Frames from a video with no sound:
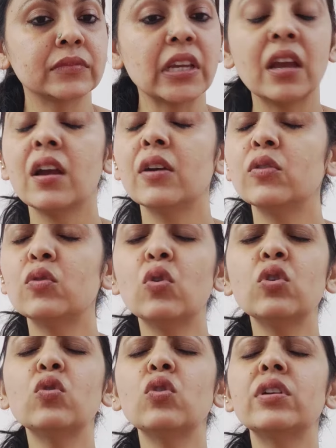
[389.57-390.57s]
You
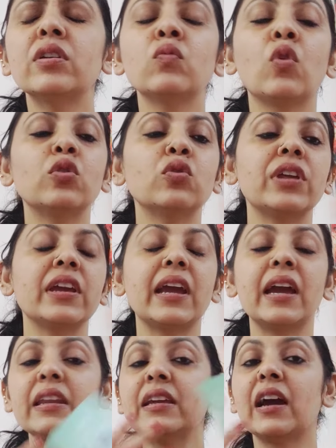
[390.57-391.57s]
don't want to take
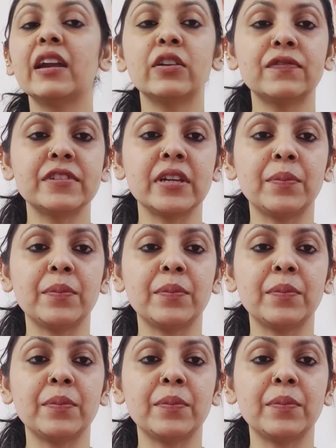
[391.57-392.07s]
any kind of step